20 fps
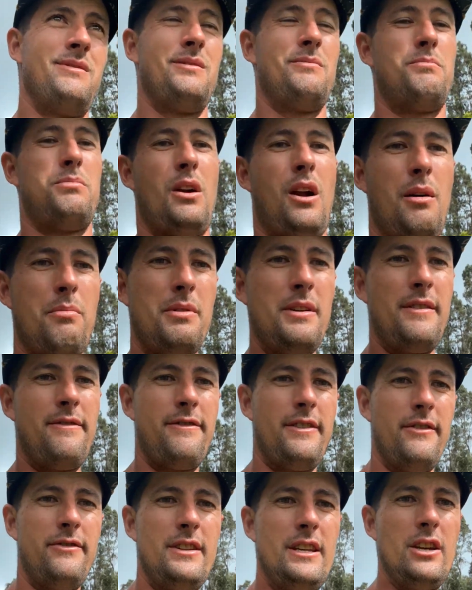probably
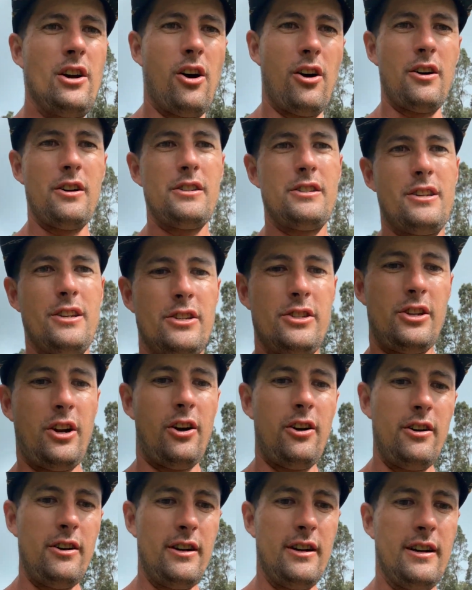50 yards to start.